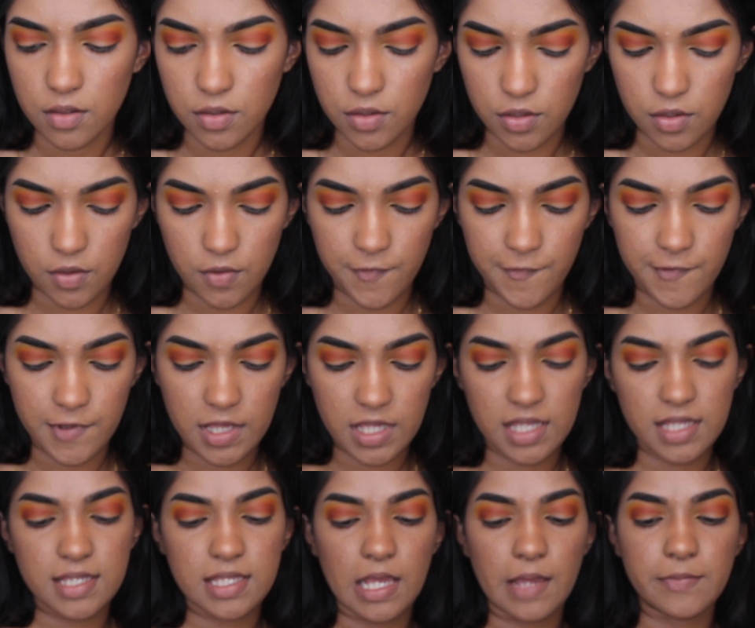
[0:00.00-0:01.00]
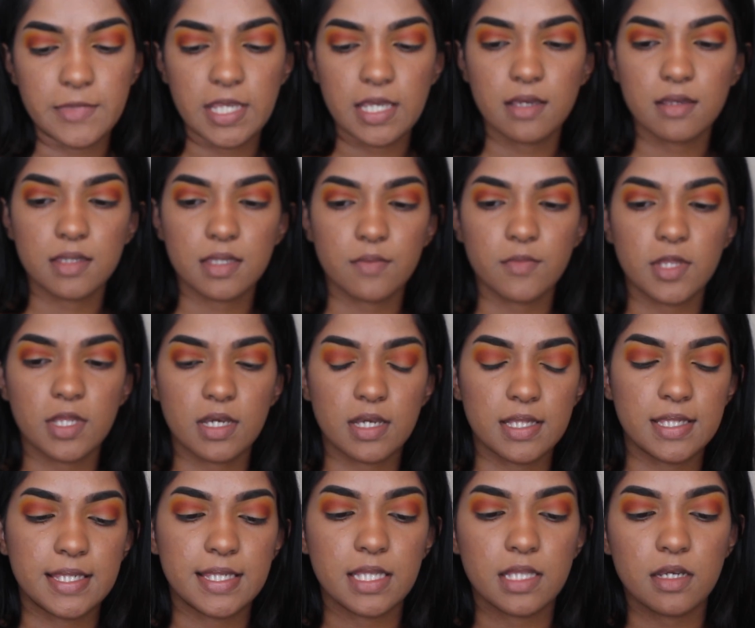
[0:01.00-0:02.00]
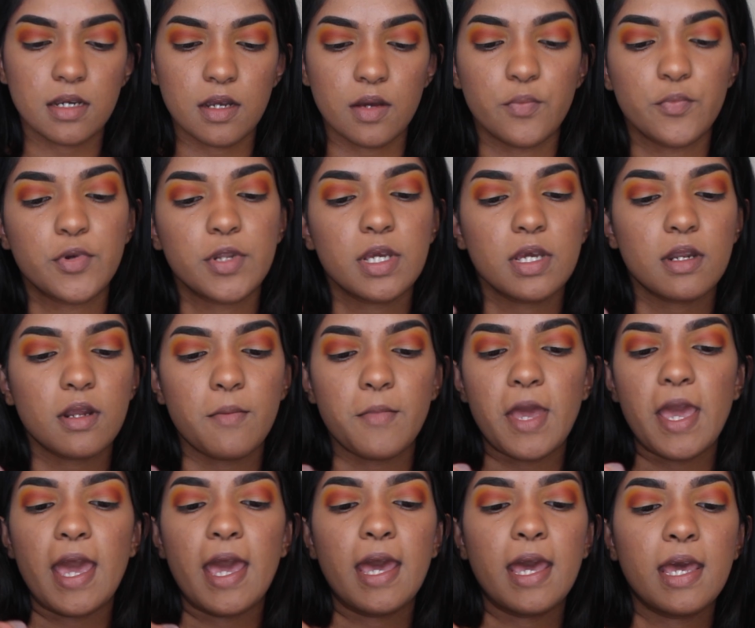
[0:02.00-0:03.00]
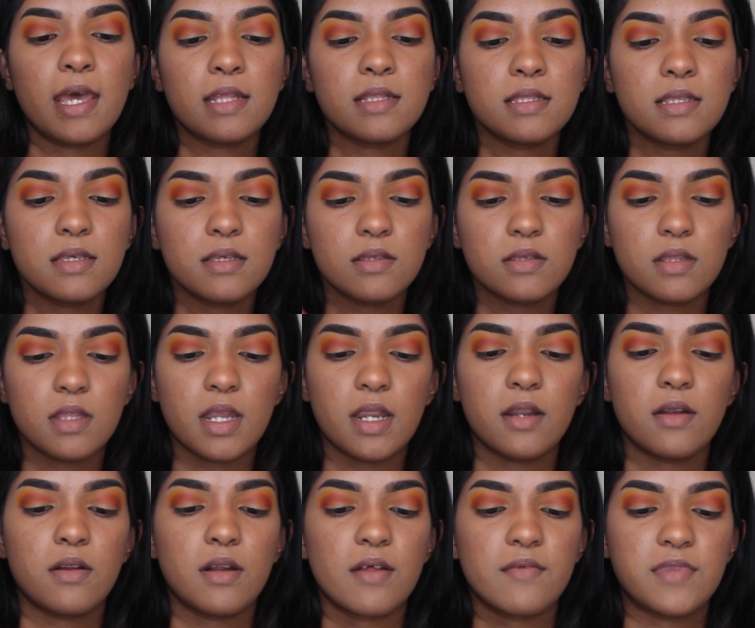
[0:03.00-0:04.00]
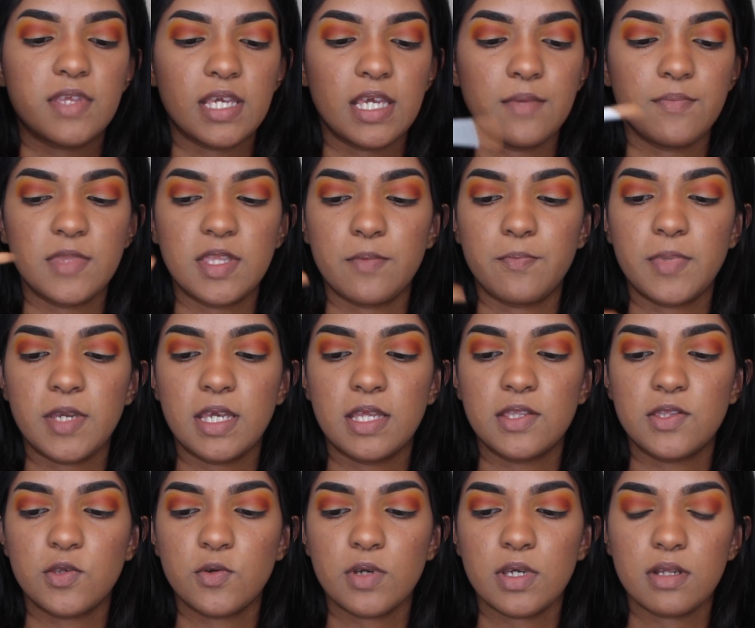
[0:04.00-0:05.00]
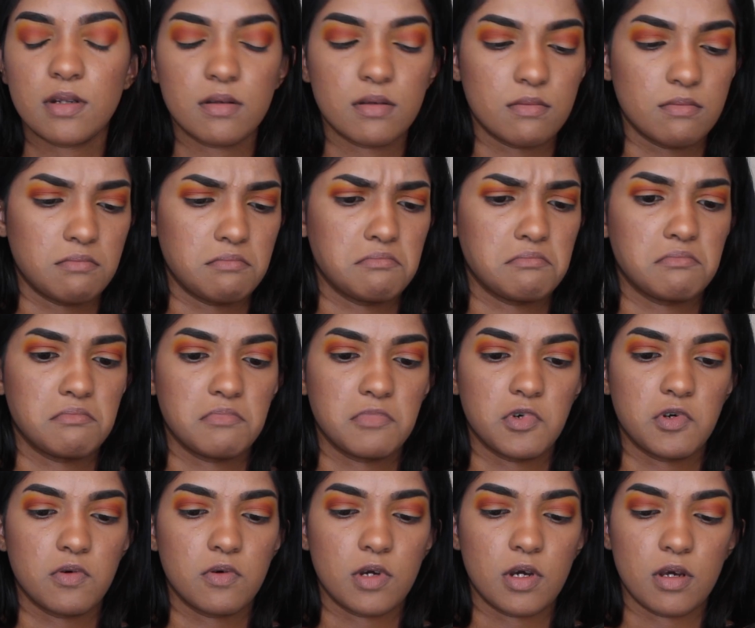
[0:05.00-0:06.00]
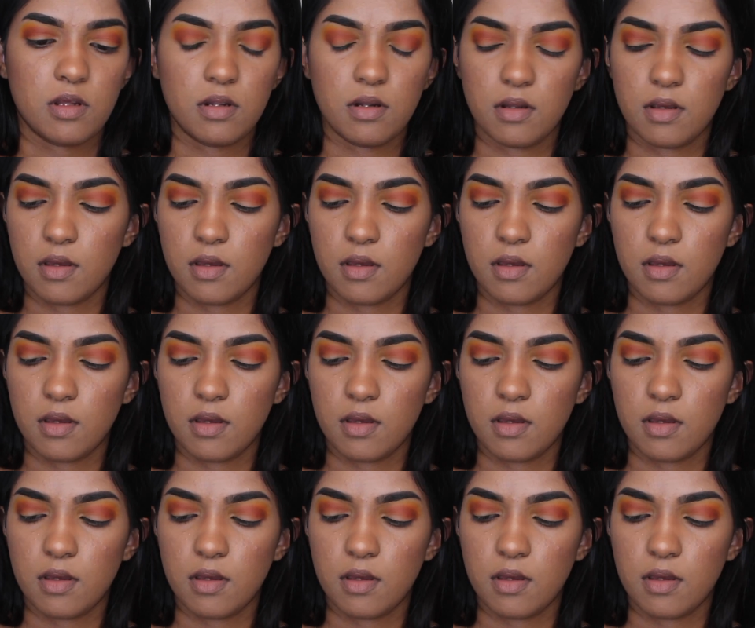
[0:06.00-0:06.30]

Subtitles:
So for this, I'm taking some of the concealer, I'm putting it on my hand so that I don't have to keep dipping into it. Oh god.